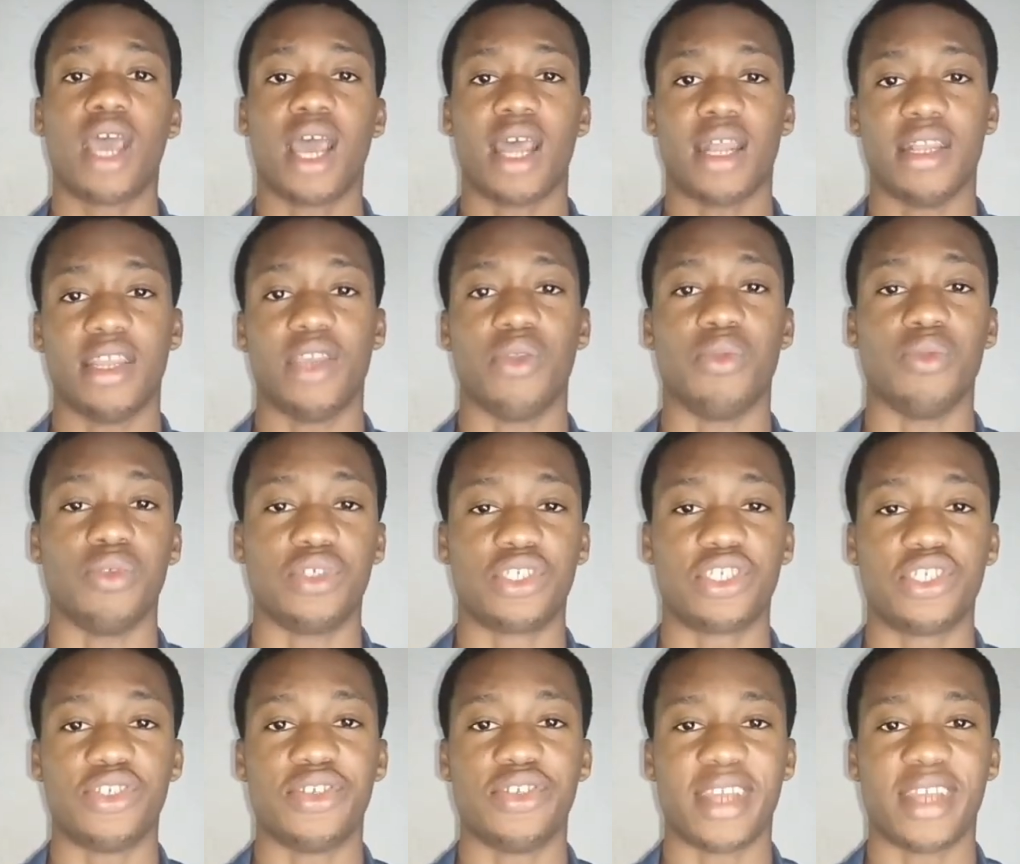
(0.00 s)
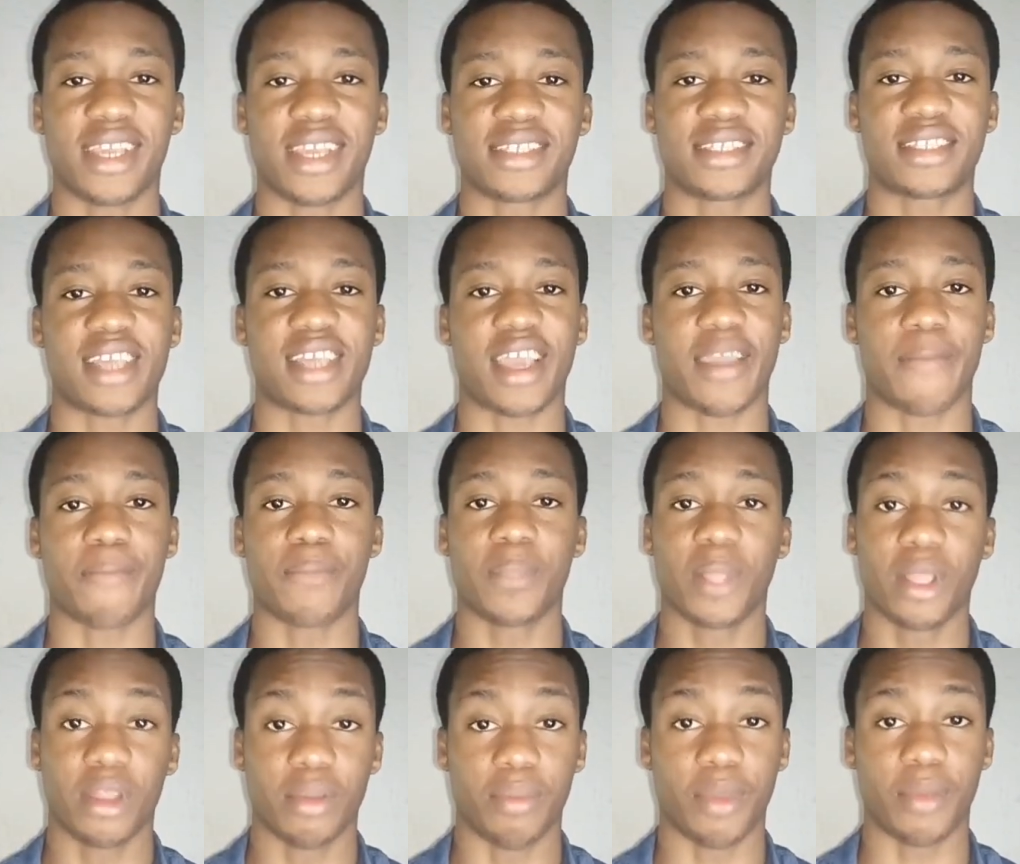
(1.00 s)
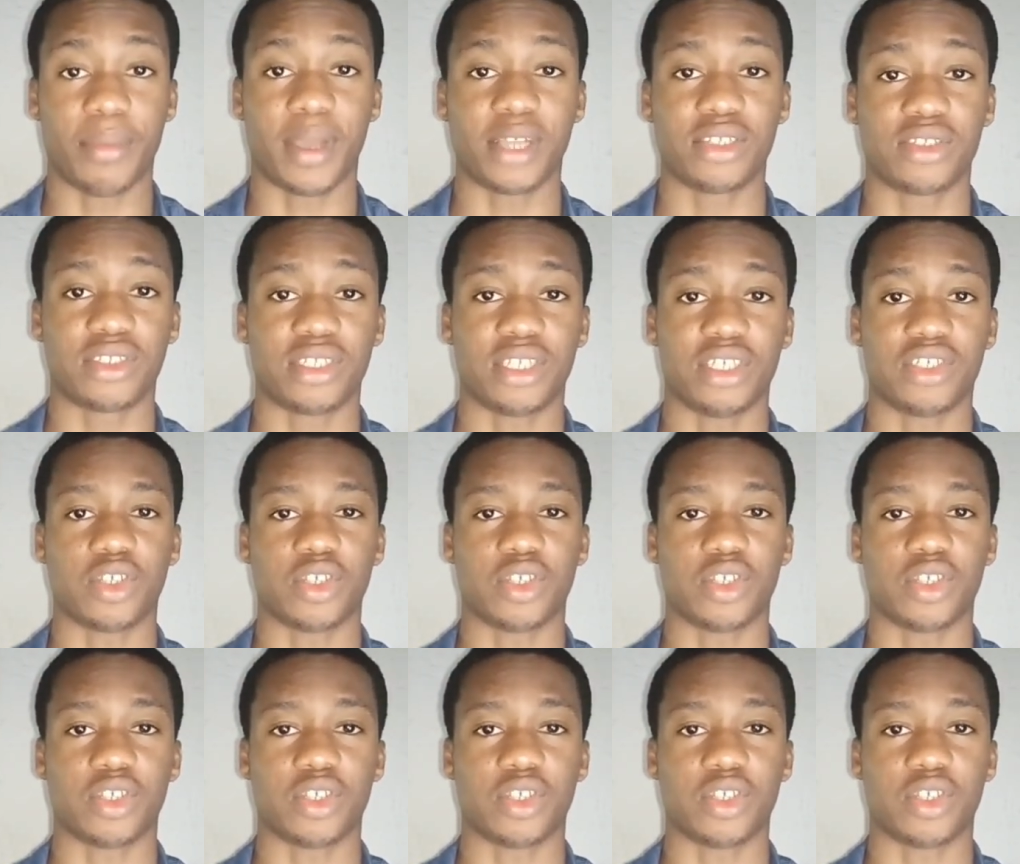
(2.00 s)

and then we'll see you next time. Remember to stay